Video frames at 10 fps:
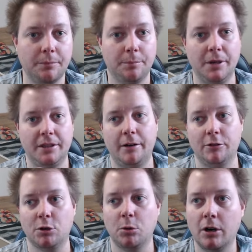But they
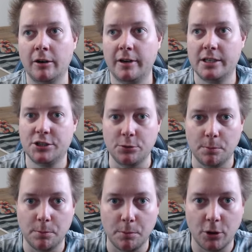require us to
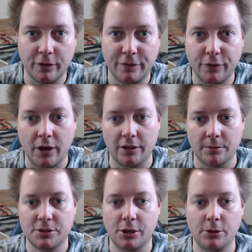modify
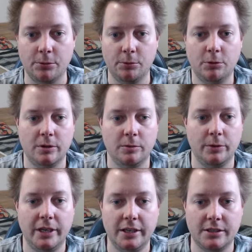them. So what
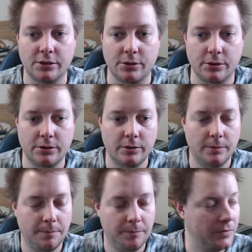we need to do
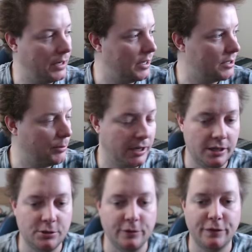is we
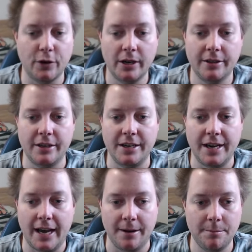need to find the
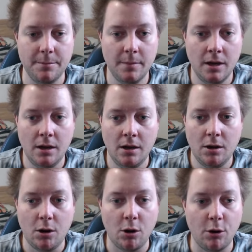name
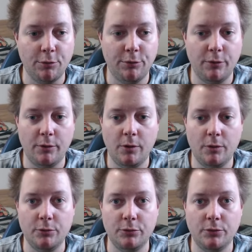of
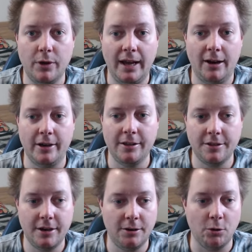our
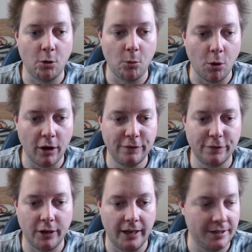Ethernet or
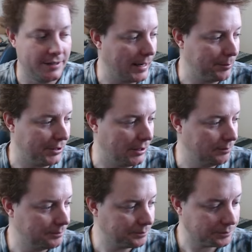Wi-Fi adapter.
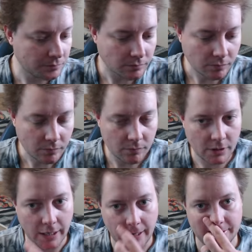
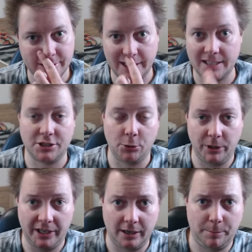And that's so
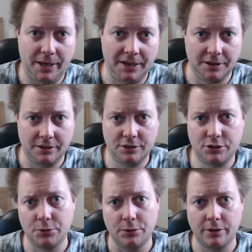we can append it
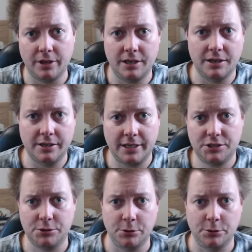to the next 2